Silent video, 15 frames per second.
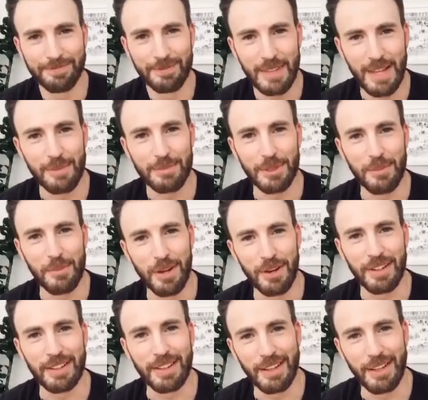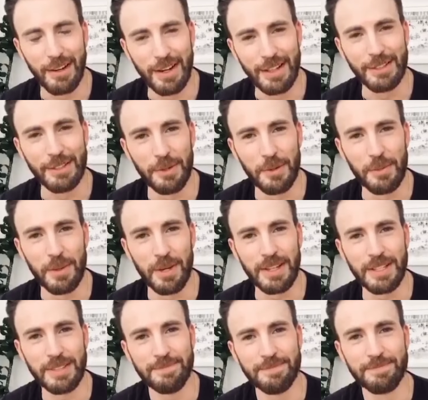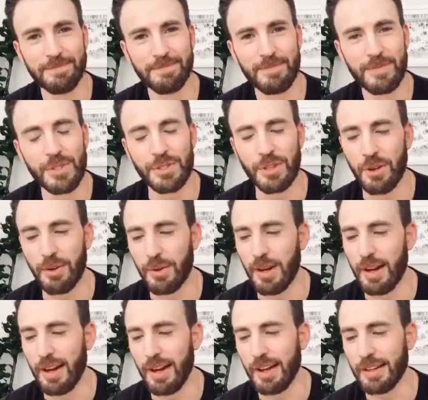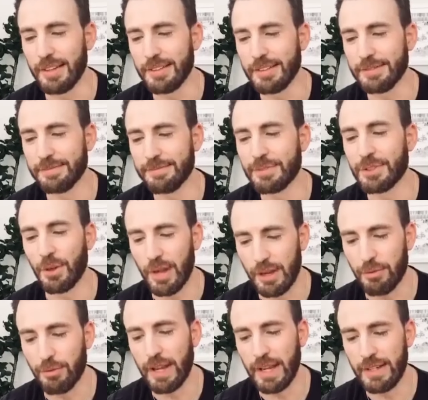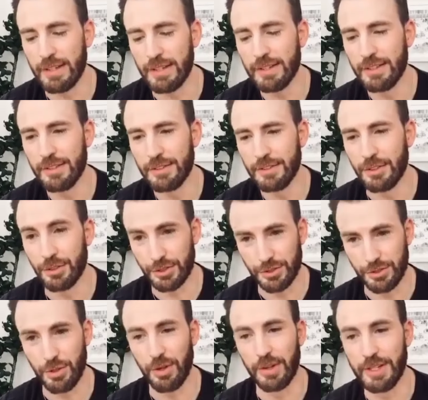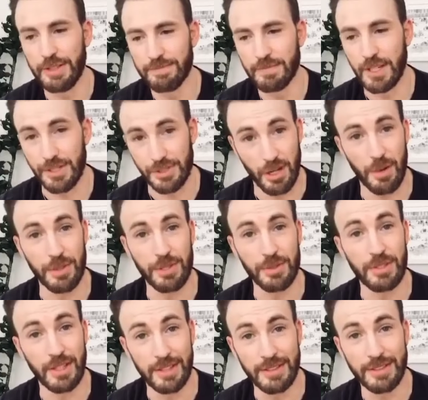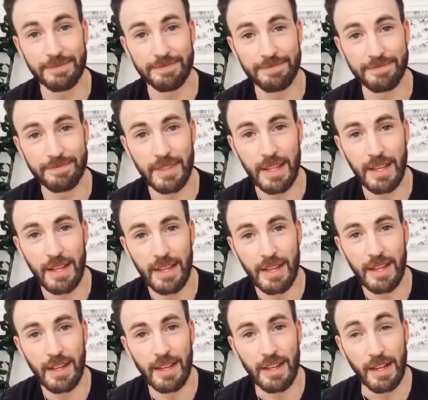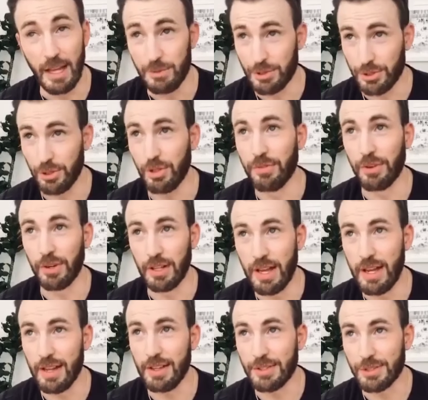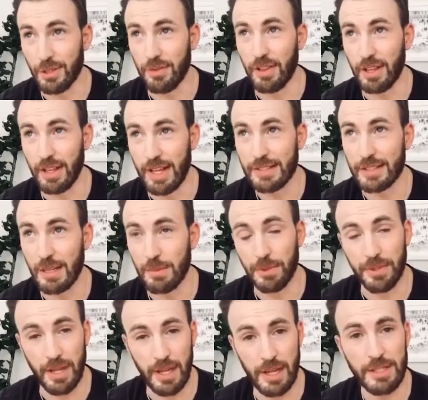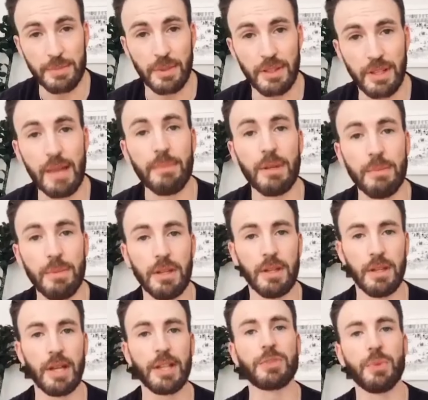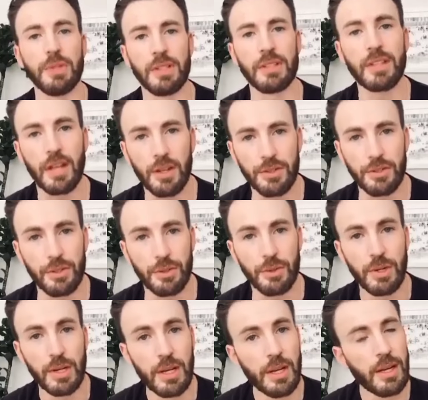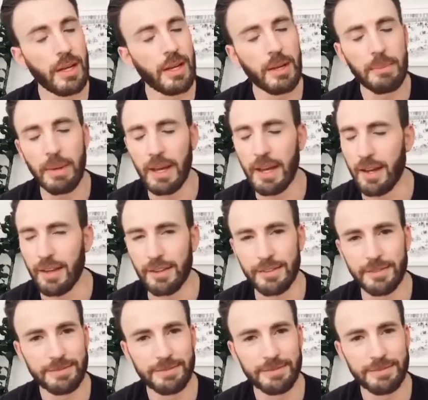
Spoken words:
Captain America here. How you doing, buddy? So I read your story. I saw what you did. Now, I'm sure you've heard a lot of this over the last couple days, but let me be the next one to tell you, pal,